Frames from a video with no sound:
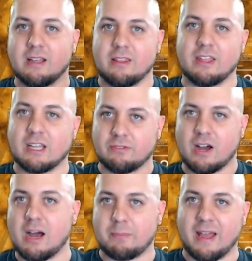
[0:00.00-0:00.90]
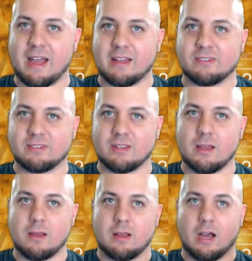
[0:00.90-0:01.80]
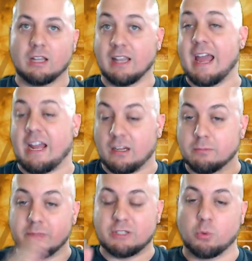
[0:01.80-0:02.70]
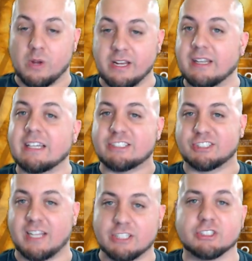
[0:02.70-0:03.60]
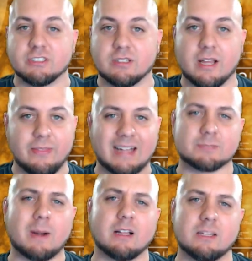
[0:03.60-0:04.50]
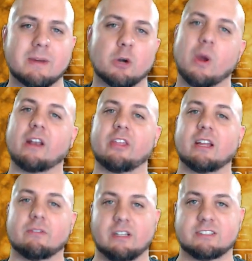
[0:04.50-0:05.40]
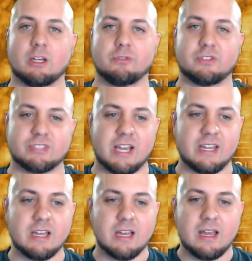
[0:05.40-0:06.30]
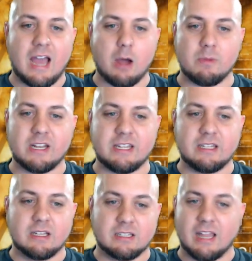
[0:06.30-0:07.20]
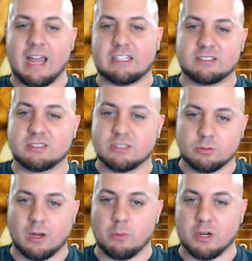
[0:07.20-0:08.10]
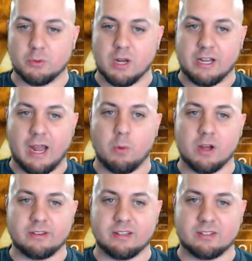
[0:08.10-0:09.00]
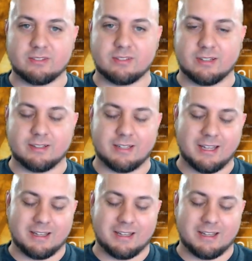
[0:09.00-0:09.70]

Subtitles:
Think of hop as a leg between each station. And that's probably the better way to think of it. So if you say, how many legs do I want to run? I want this to...